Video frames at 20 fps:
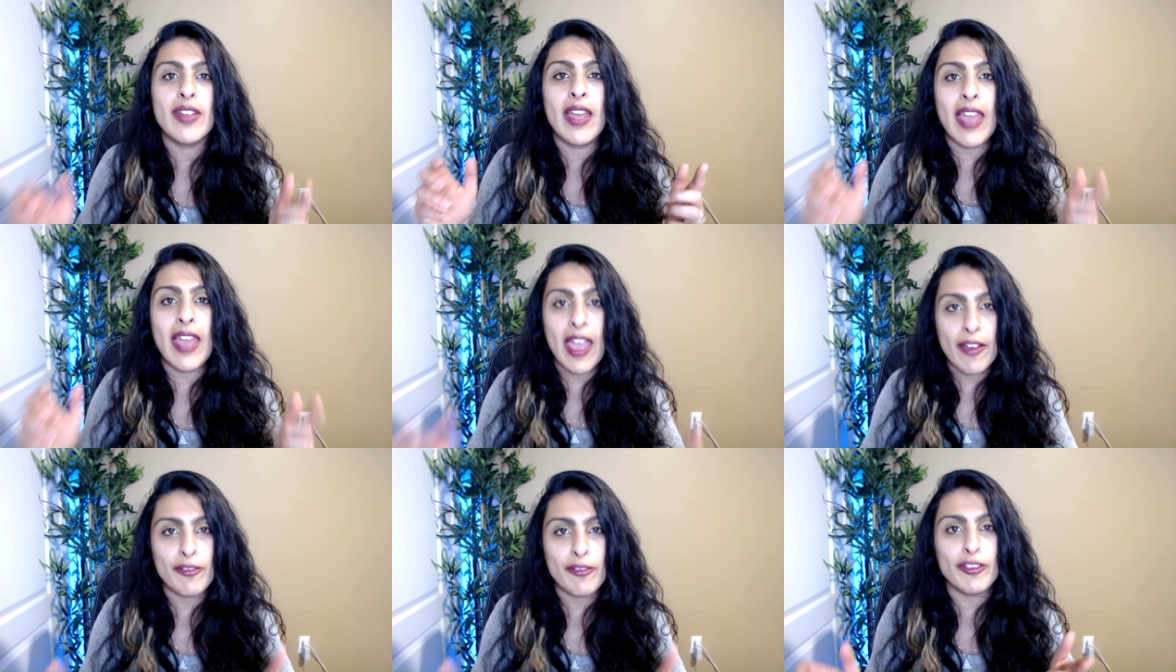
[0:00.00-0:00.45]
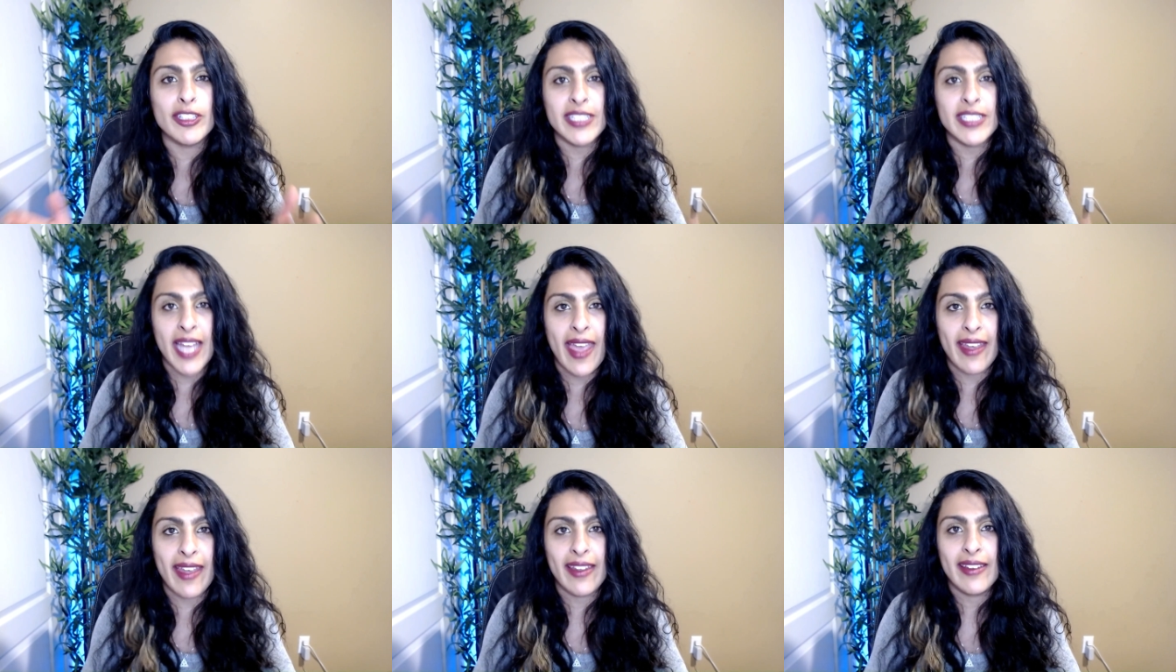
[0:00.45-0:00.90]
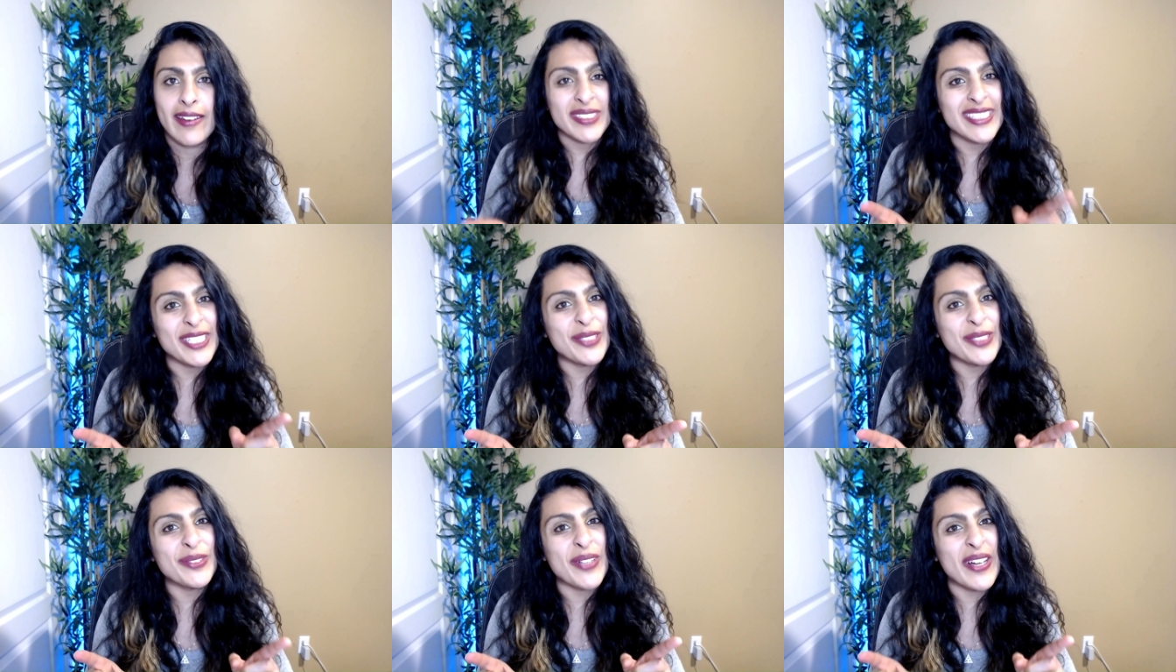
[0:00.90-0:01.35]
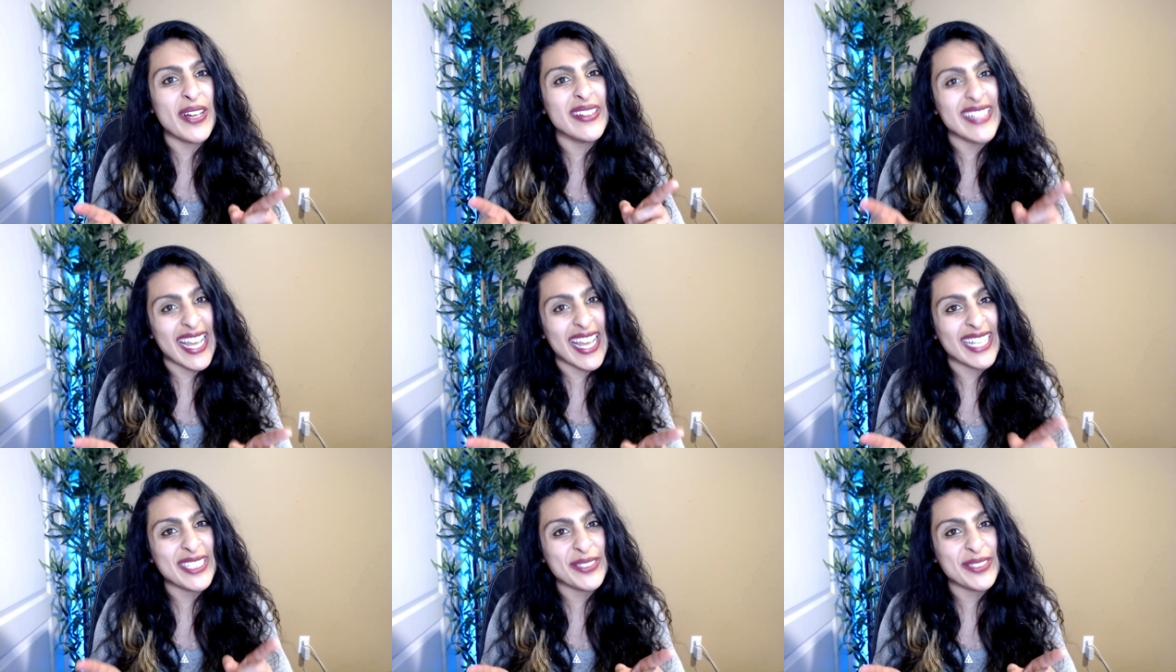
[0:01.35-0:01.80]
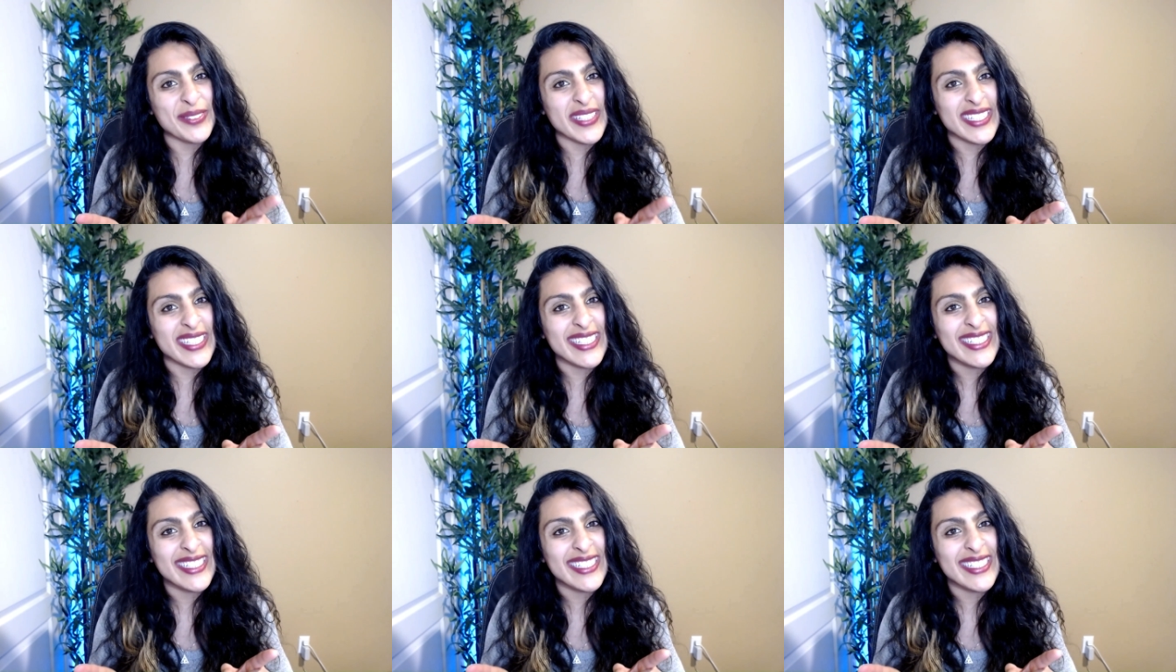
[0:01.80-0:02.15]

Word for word: every day. See you all next week.